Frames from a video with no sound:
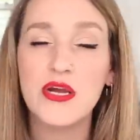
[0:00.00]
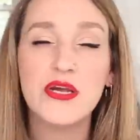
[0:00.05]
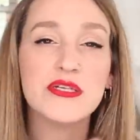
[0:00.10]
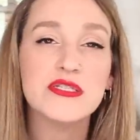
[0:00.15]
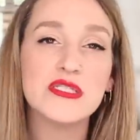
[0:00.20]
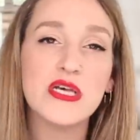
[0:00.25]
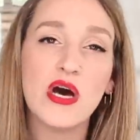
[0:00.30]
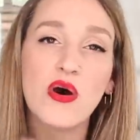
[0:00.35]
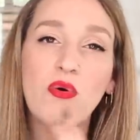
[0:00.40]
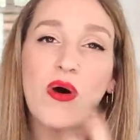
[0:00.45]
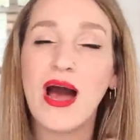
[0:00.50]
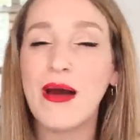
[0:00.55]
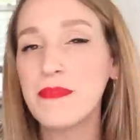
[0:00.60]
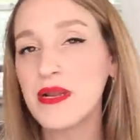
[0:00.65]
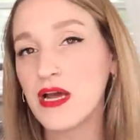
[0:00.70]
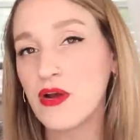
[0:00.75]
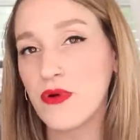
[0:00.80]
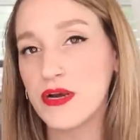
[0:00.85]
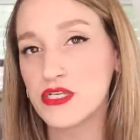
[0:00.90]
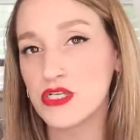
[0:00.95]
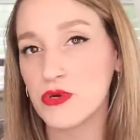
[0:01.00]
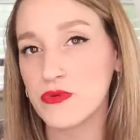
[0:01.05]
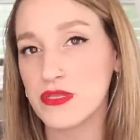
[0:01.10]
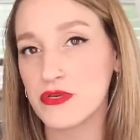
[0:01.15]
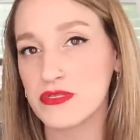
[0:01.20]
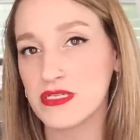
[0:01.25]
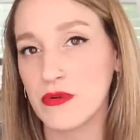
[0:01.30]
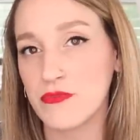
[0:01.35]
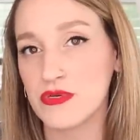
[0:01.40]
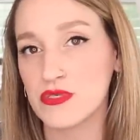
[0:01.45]
So I'm not quite sure what
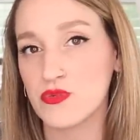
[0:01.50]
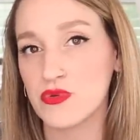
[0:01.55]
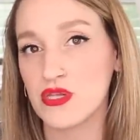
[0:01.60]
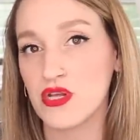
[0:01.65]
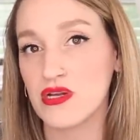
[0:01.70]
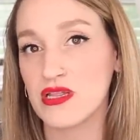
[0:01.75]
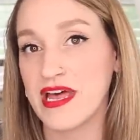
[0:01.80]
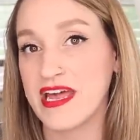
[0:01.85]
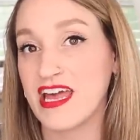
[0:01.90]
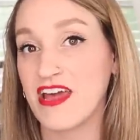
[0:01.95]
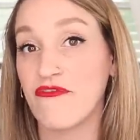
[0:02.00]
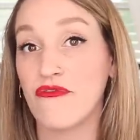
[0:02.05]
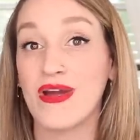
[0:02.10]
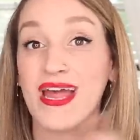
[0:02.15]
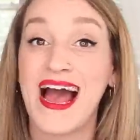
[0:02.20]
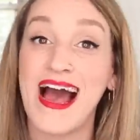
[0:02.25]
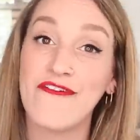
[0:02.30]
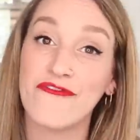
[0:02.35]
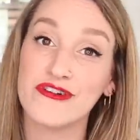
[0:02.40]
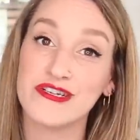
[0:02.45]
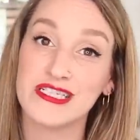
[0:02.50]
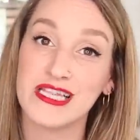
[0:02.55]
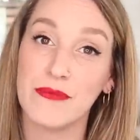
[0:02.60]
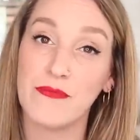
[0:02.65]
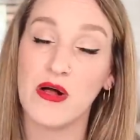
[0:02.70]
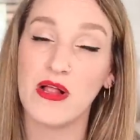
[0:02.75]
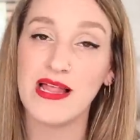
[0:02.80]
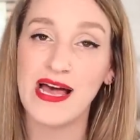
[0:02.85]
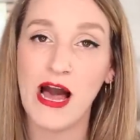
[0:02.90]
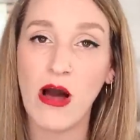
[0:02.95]
those numbers would look like if we average
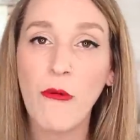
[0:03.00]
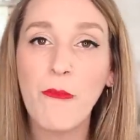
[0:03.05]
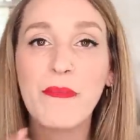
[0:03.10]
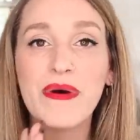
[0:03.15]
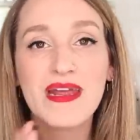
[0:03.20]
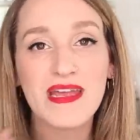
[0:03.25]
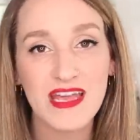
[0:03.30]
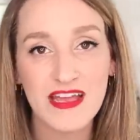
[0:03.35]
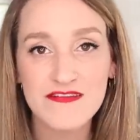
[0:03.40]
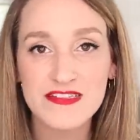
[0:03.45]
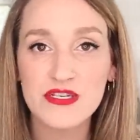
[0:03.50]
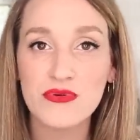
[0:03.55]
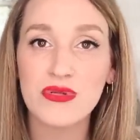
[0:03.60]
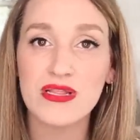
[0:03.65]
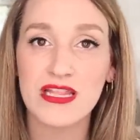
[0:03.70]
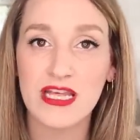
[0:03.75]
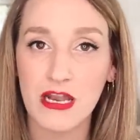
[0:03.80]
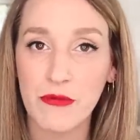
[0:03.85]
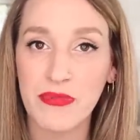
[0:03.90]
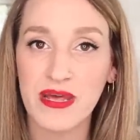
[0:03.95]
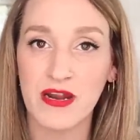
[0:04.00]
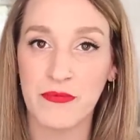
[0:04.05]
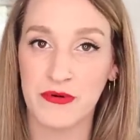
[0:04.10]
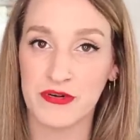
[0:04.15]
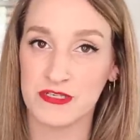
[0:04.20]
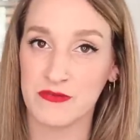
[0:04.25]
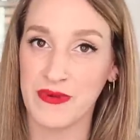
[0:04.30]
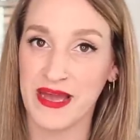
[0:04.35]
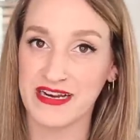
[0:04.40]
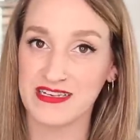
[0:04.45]
them all out, but it gives you a little bit of
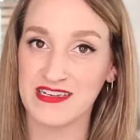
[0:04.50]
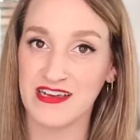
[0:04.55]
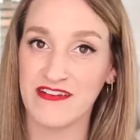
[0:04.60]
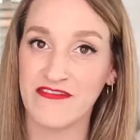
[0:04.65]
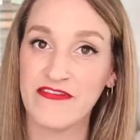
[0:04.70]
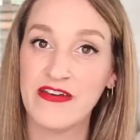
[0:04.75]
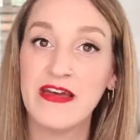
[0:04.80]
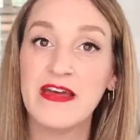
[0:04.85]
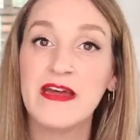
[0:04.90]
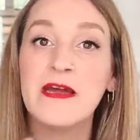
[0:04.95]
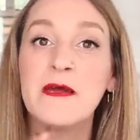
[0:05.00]
perspective.